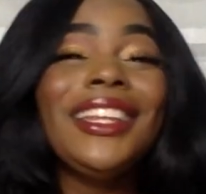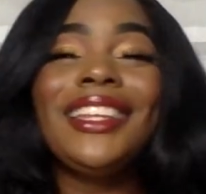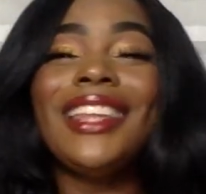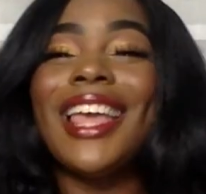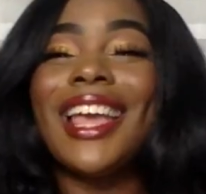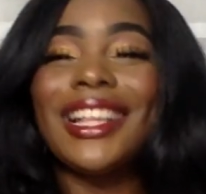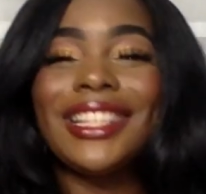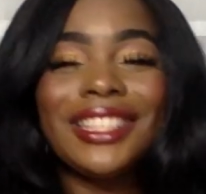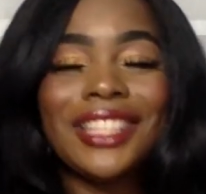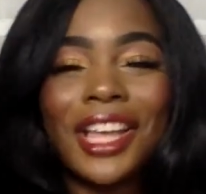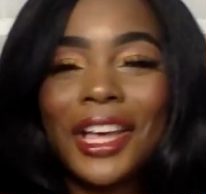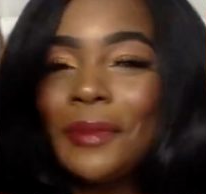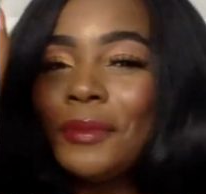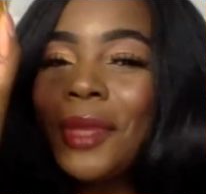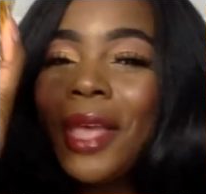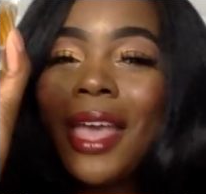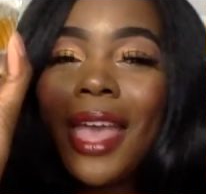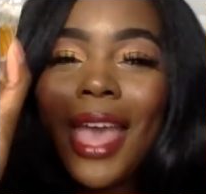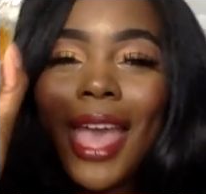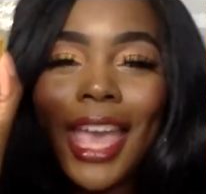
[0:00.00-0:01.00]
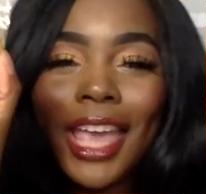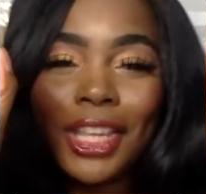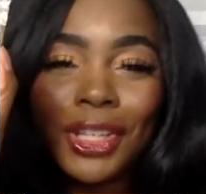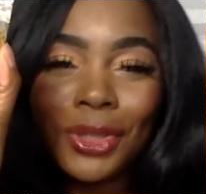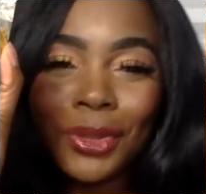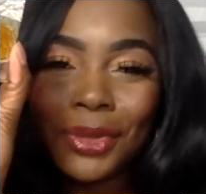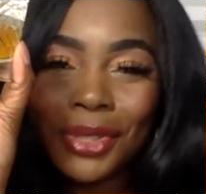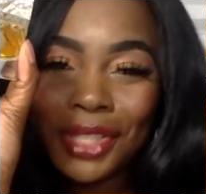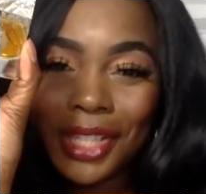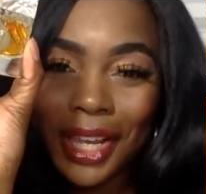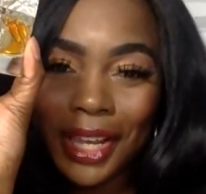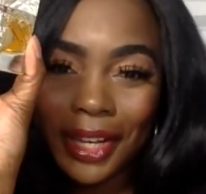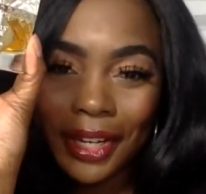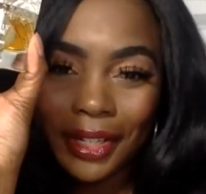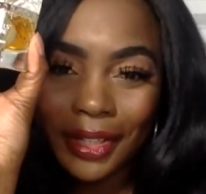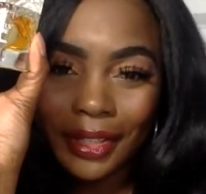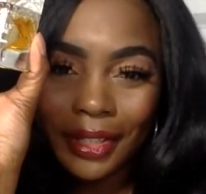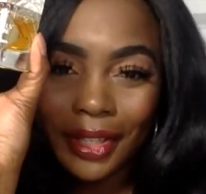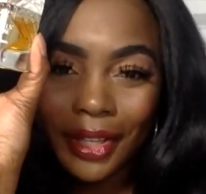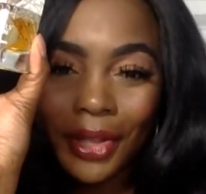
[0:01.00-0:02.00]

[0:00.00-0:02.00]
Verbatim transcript: Next up, Angels' Share.